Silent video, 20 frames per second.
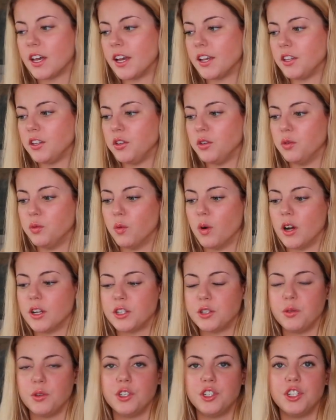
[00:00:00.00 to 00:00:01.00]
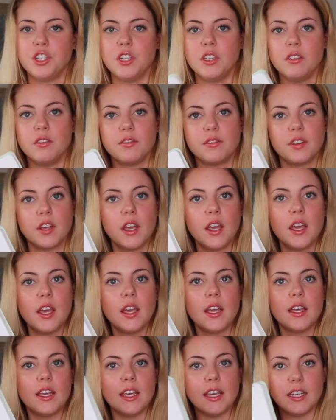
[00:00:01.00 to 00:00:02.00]
that you want to achieve
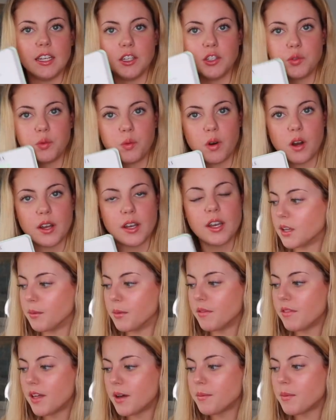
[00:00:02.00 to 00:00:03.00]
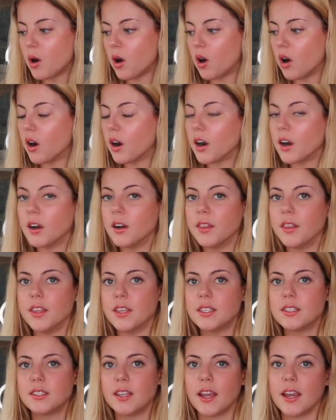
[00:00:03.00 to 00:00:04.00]
in each one. Some of them are
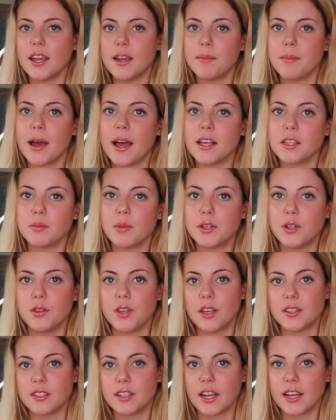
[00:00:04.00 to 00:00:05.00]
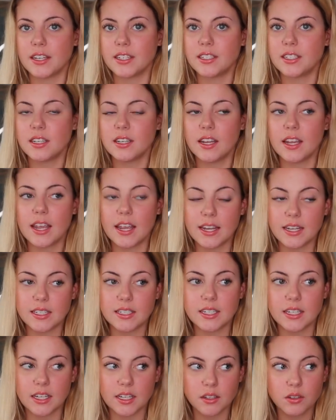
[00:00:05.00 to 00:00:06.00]
the same as my
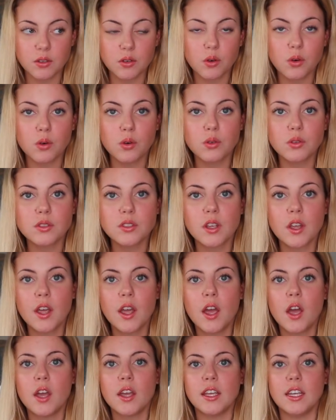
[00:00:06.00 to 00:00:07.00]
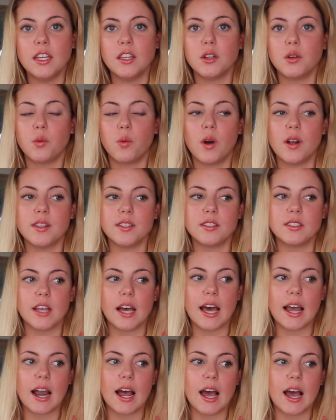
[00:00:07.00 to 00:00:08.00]
2018 goals, either ones
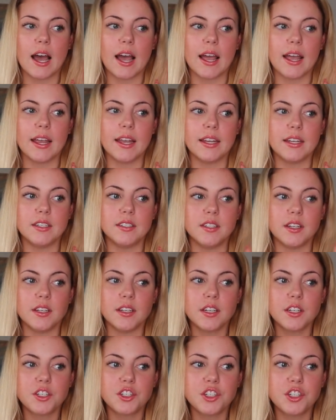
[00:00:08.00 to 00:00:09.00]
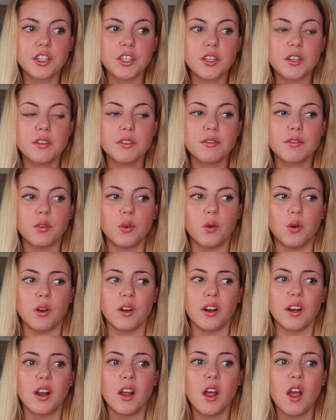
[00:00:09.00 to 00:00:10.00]
that I didn't achieve,
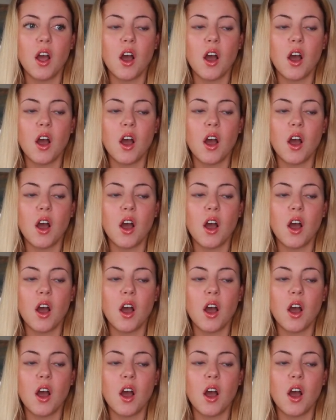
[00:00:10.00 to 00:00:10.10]
or